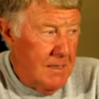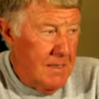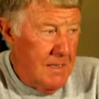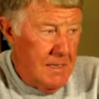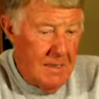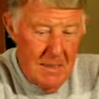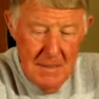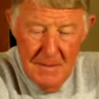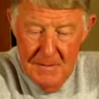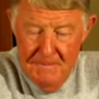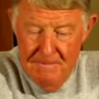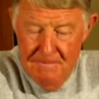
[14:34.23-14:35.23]
And
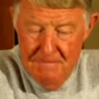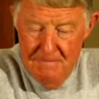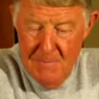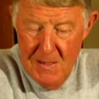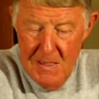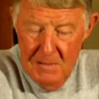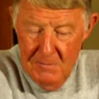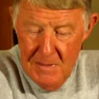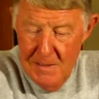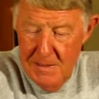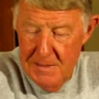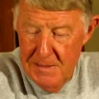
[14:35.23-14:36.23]

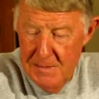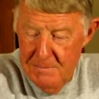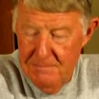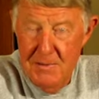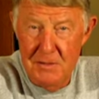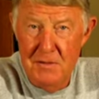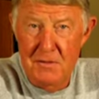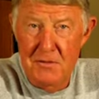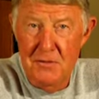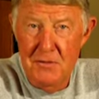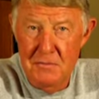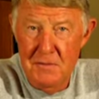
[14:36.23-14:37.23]
anyway, it's a
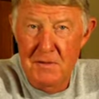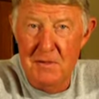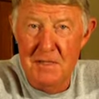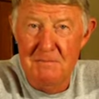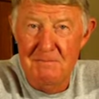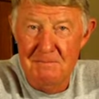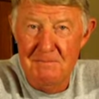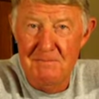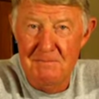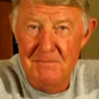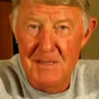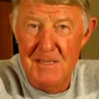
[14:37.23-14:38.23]
true food,
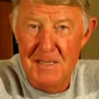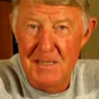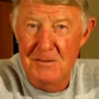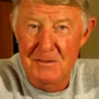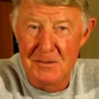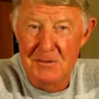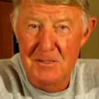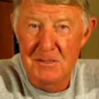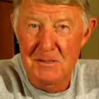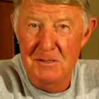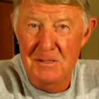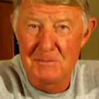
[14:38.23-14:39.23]
just like a true
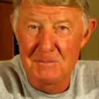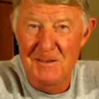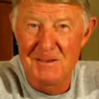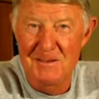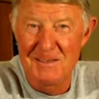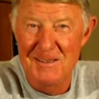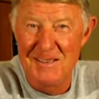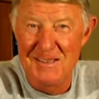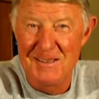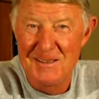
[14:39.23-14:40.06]
church. Okay.